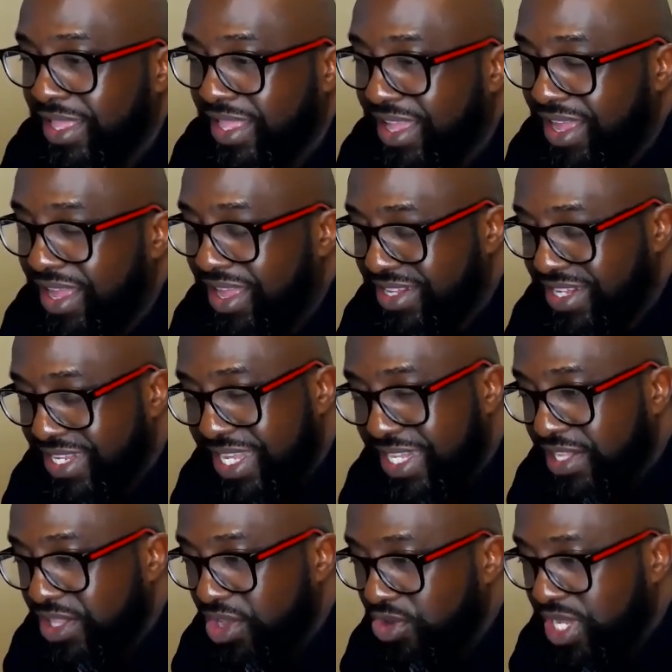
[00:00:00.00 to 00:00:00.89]
To get
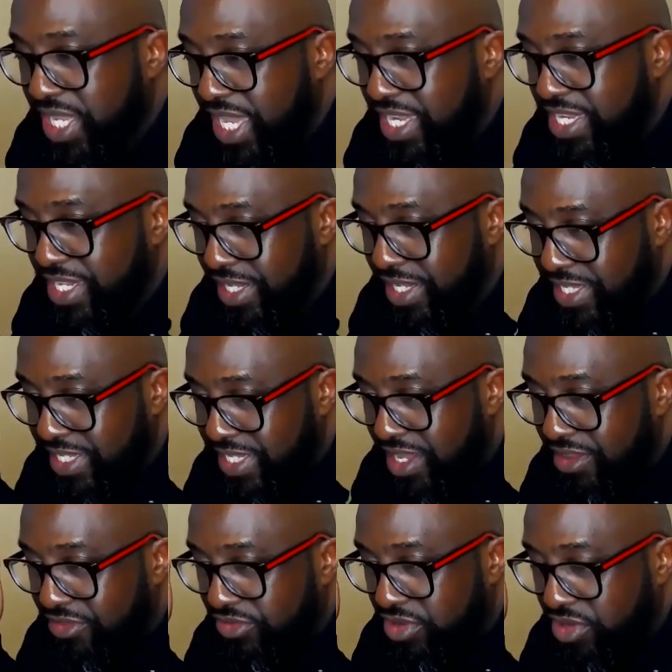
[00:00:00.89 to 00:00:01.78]
the location and
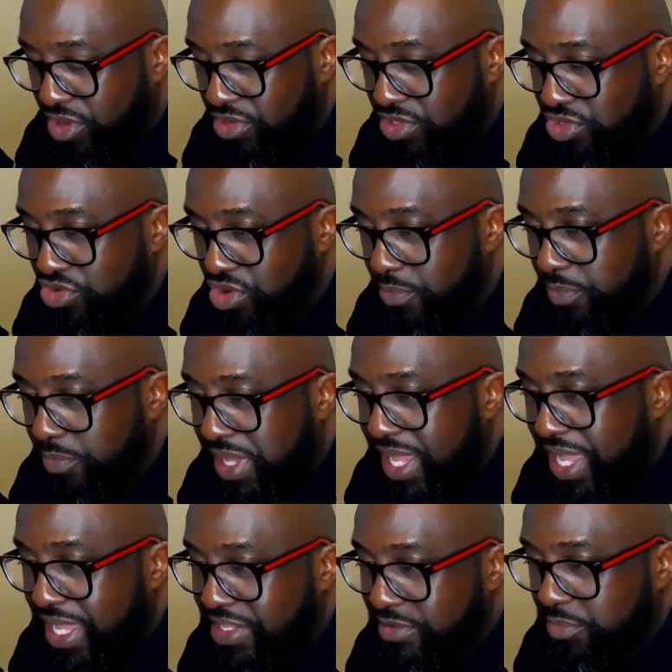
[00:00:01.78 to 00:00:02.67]
stuff, go to
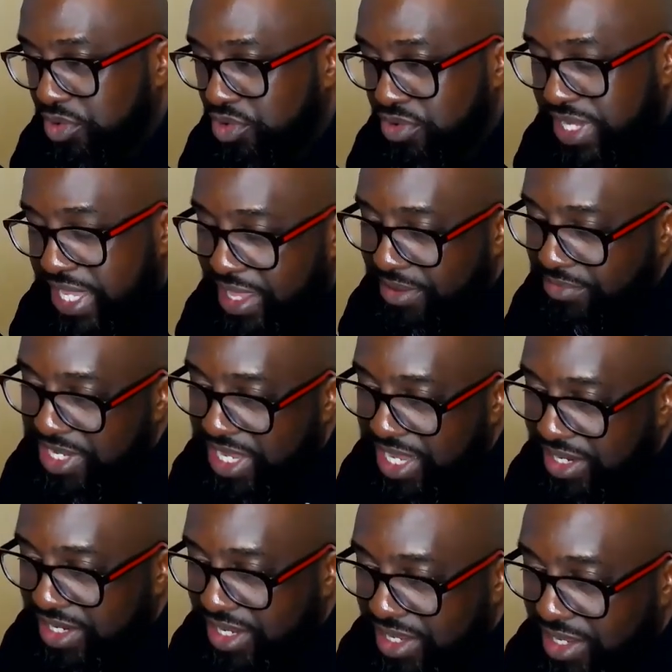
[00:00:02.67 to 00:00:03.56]

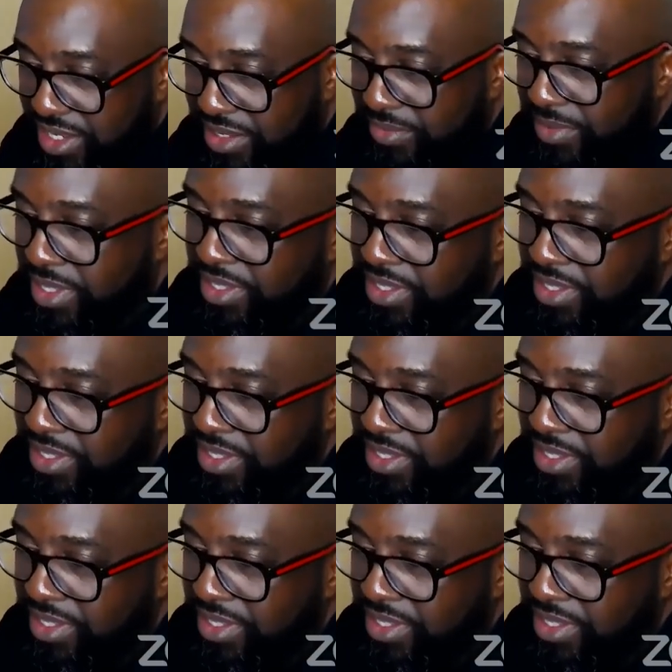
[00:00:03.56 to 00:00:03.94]
appliancebootcamp.com.